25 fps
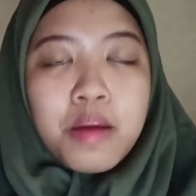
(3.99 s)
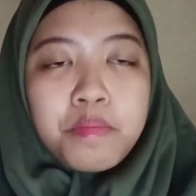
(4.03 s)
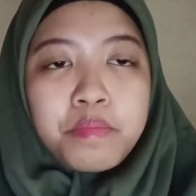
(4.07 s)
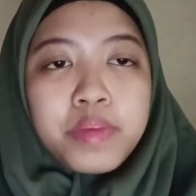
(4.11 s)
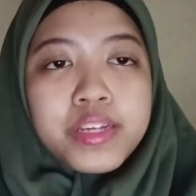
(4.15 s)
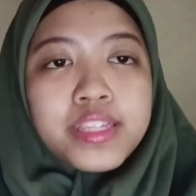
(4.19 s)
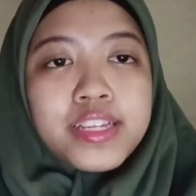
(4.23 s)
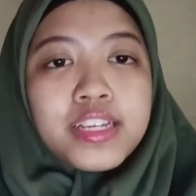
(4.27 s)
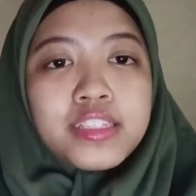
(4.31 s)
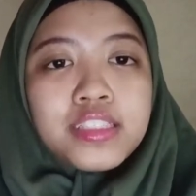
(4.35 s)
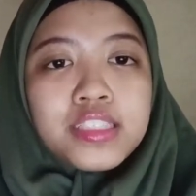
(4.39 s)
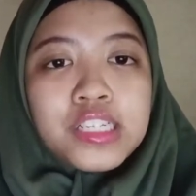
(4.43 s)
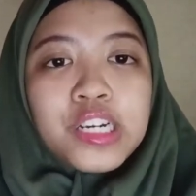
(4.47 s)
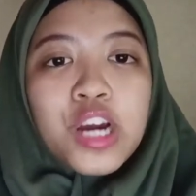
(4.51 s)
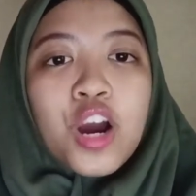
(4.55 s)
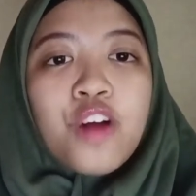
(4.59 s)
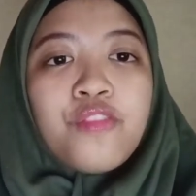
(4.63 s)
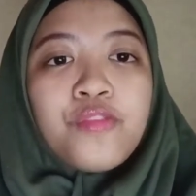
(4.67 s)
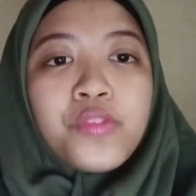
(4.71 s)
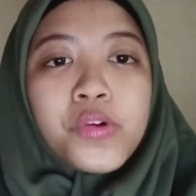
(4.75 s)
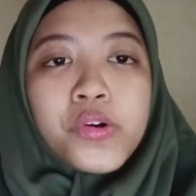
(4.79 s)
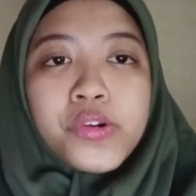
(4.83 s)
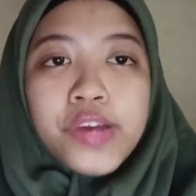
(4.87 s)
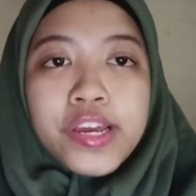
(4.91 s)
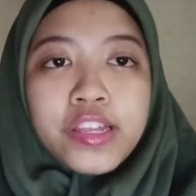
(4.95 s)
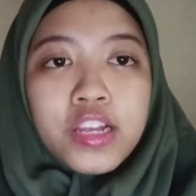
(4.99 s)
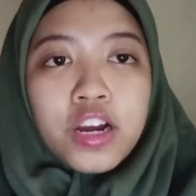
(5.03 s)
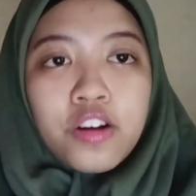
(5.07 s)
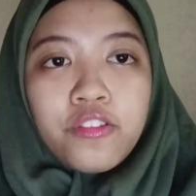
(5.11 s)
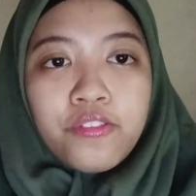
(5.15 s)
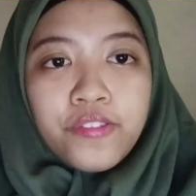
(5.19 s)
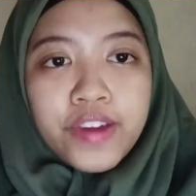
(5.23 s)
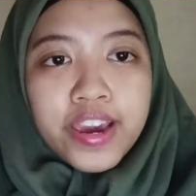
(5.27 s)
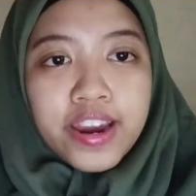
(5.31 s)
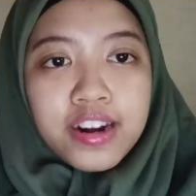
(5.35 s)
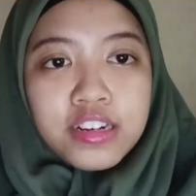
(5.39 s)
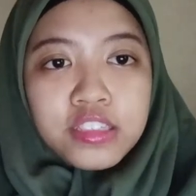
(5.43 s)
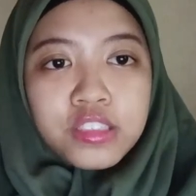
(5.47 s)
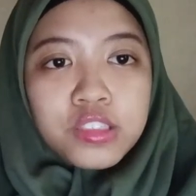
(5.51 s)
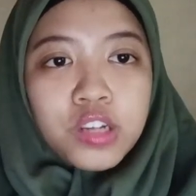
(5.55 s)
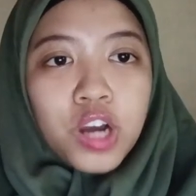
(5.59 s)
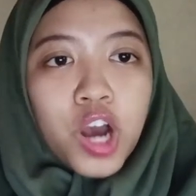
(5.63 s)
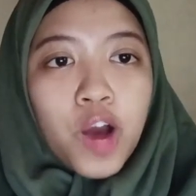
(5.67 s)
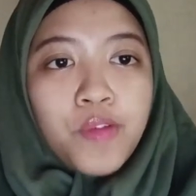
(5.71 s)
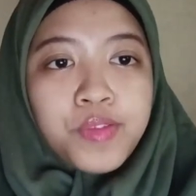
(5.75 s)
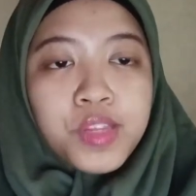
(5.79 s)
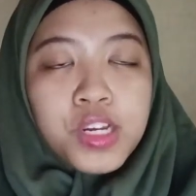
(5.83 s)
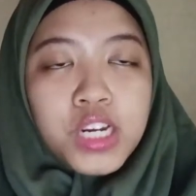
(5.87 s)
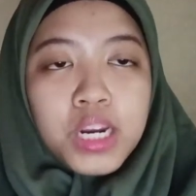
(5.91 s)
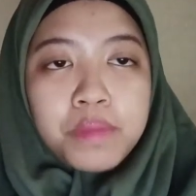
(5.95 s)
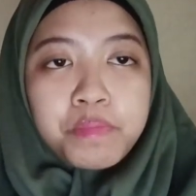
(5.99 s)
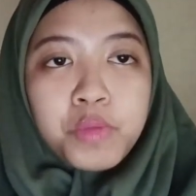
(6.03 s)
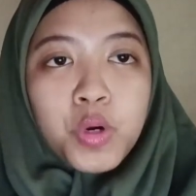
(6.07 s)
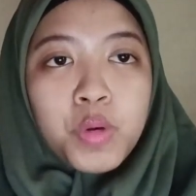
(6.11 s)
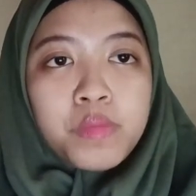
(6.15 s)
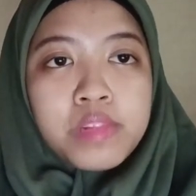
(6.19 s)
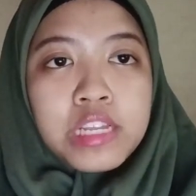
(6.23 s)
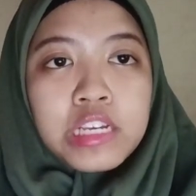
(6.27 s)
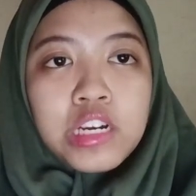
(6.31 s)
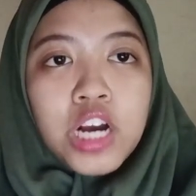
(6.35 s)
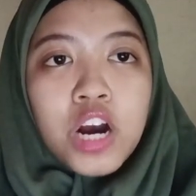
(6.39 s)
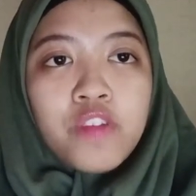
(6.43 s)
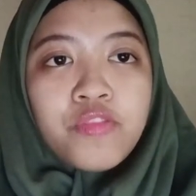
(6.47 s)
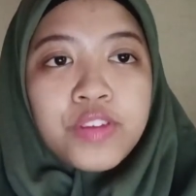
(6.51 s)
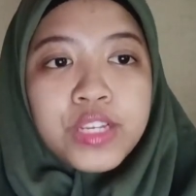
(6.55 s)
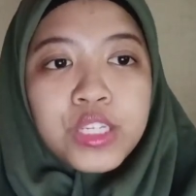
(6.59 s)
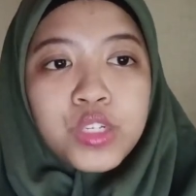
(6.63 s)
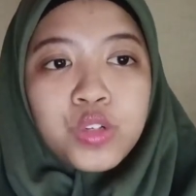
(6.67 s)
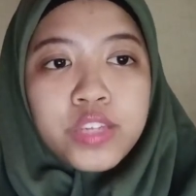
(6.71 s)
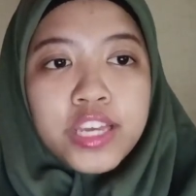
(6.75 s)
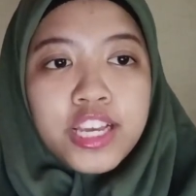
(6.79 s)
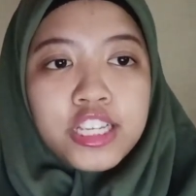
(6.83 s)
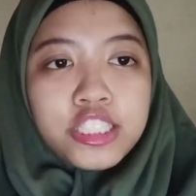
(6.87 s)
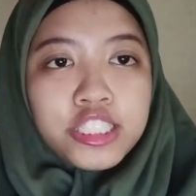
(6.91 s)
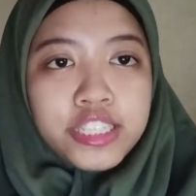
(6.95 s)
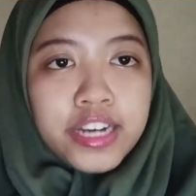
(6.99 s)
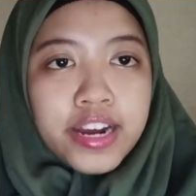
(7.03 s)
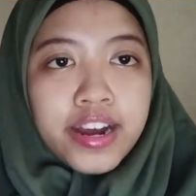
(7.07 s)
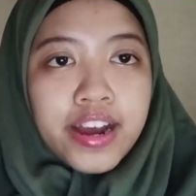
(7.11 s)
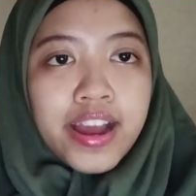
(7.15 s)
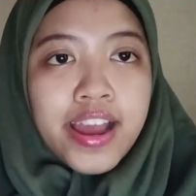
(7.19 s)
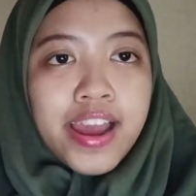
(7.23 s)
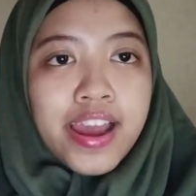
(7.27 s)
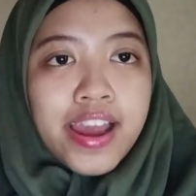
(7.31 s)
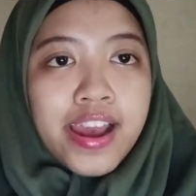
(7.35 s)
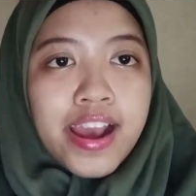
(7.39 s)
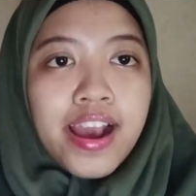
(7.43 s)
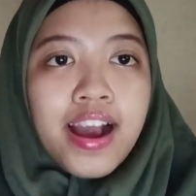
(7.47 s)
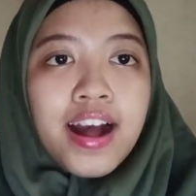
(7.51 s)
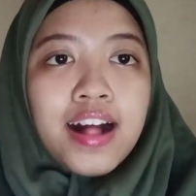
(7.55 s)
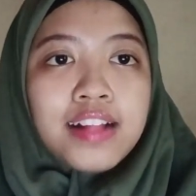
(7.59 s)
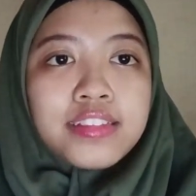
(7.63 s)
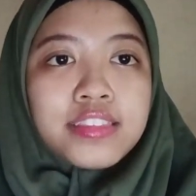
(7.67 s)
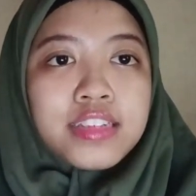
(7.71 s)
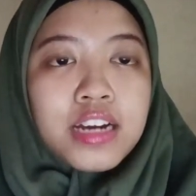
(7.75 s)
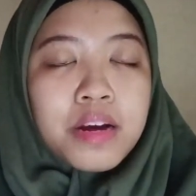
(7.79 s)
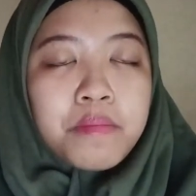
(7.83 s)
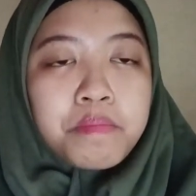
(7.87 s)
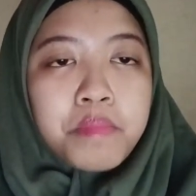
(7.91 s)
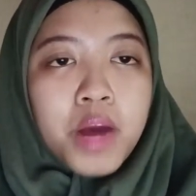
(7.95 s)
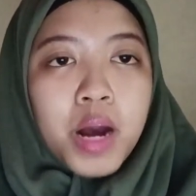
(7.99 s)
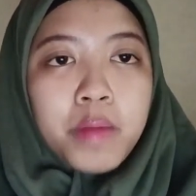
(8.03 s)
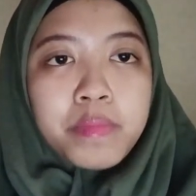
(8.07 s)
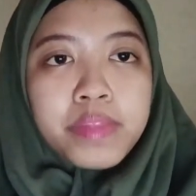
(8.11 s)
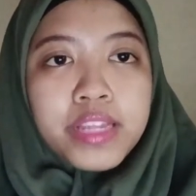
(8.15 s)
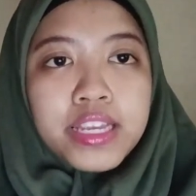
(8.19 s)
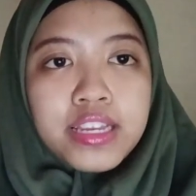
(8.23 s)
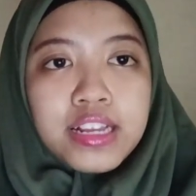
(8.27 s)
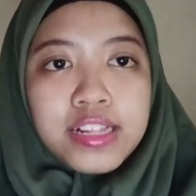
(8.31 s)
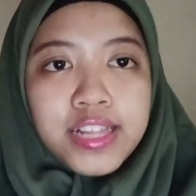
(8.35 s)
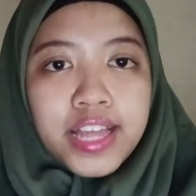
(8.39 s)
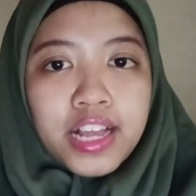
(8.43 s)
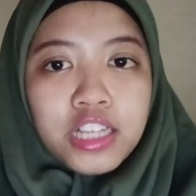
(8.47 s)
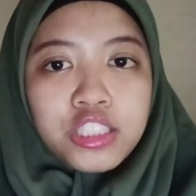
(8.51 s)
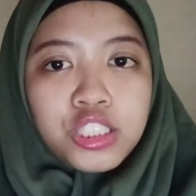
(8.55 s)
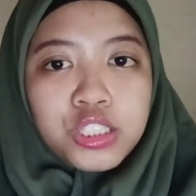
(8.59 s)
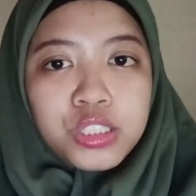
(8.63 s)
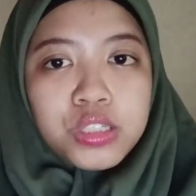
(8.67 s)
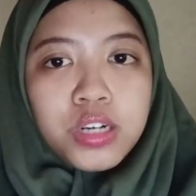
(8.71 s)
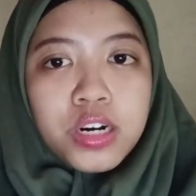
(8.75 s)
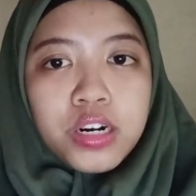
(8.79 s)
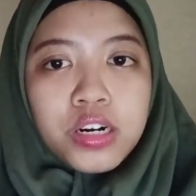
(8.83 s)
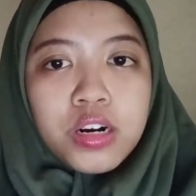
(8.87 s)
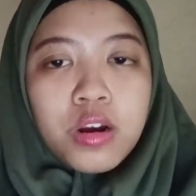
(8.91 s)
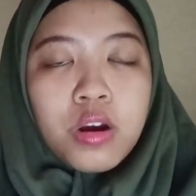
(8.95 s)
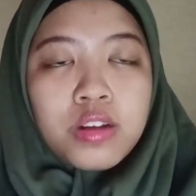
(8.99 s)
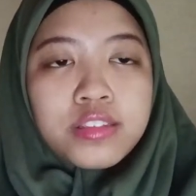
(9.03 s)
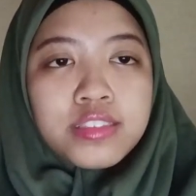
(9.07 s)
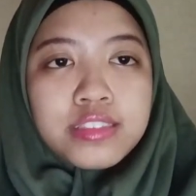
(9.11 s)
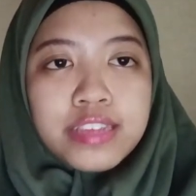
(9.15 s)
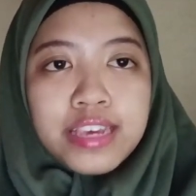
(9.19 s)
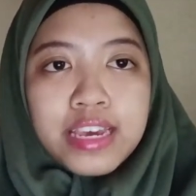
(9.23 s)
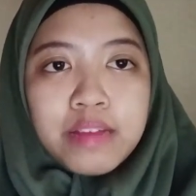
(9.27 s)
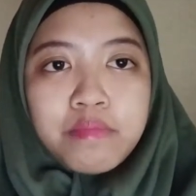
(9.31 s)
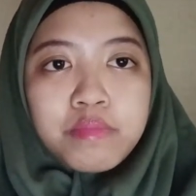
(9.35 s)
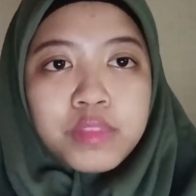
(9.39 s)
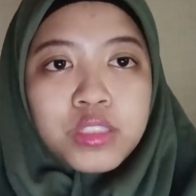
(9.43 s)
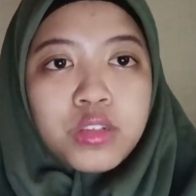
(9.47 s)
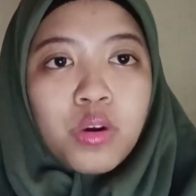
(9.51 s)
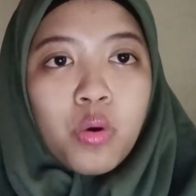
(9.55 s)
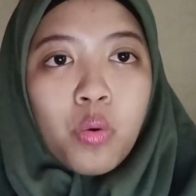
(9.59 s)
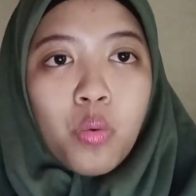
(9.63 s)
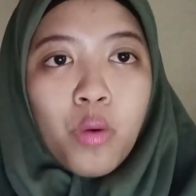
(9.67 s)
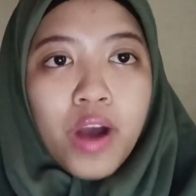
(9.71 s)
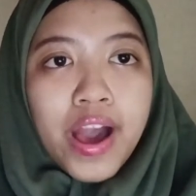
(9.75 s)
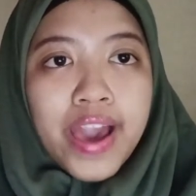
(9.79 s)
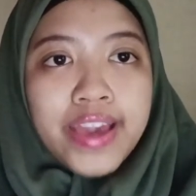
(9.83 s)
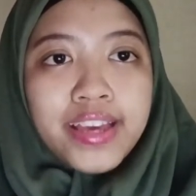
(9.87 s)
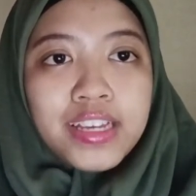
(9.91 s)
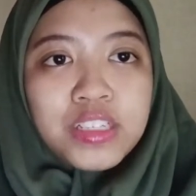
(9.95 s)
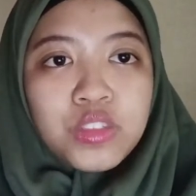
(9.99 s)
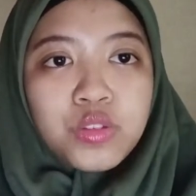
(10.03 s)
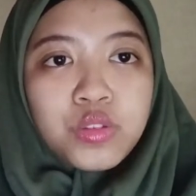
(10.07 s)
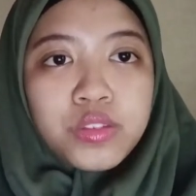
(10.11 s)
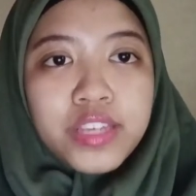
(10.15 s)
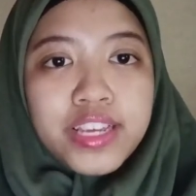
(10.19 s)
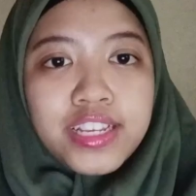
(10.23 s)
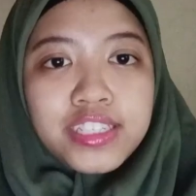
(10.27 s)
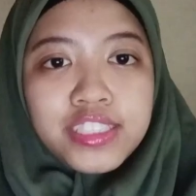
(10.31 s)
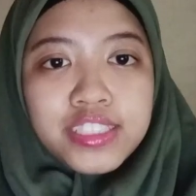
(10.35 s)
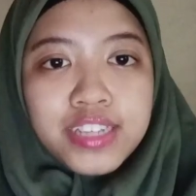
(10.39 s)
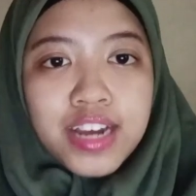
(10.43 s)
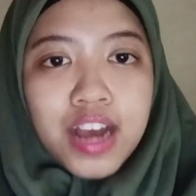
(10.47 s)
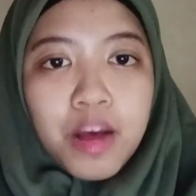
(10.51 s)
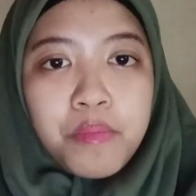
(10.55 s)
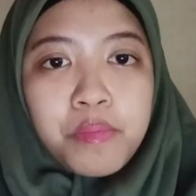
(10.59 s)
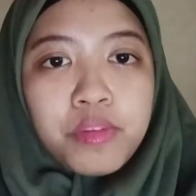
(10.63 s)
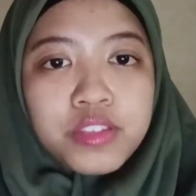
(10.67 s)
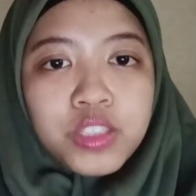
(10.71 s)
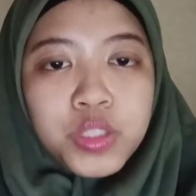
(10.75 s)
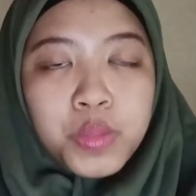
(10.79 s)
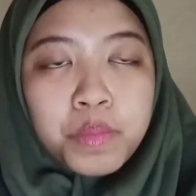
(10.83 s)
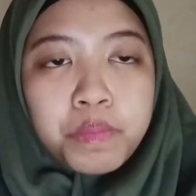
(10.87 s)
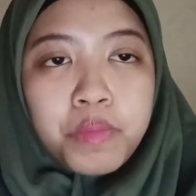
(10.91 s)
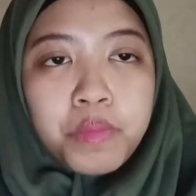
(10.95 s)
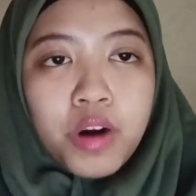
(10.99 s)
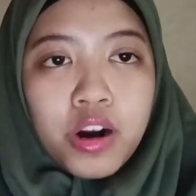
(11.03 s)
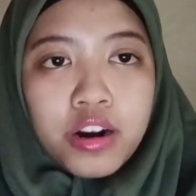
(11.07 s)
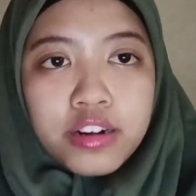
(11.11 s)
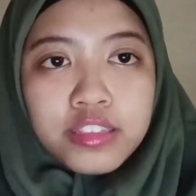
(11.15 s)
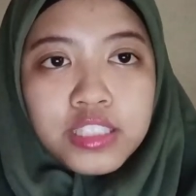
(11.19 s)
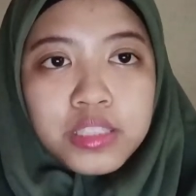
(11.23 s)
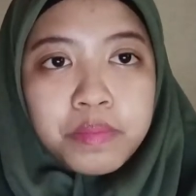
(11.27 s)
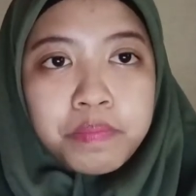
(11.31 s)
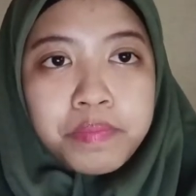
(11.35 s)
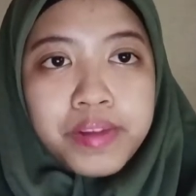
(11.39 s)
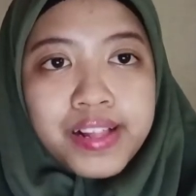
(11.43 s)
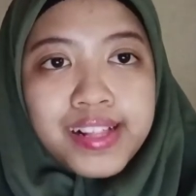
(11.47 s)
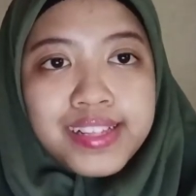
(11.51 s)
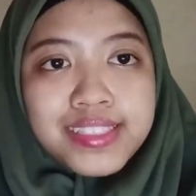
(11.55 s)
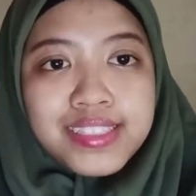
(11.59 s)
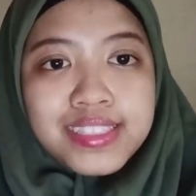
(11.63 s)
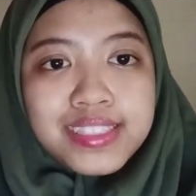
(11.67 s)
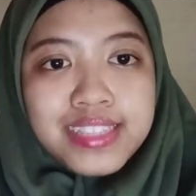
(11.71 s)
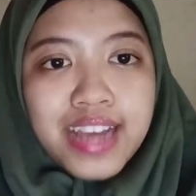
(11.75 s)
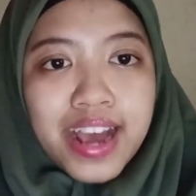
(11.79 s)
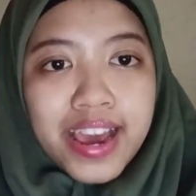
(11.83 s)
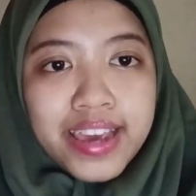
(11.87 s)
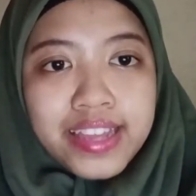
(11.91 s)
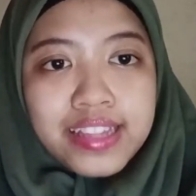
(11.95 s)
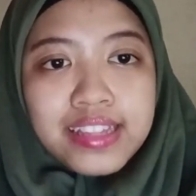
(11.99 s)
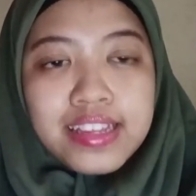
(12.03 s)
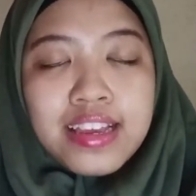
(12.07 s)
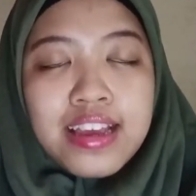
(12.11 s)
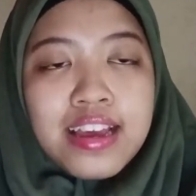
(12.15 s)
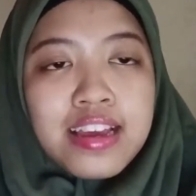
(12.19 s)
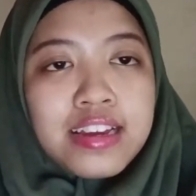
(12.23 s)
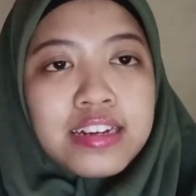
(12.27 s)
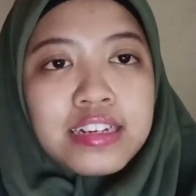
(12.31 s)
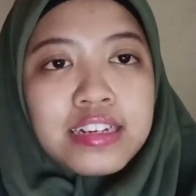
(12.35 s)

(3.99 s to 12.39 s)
Ministry of Foreign Affairs of the Republic of Indonesia held a public lecture themed Why Indonesia Supports Palestine.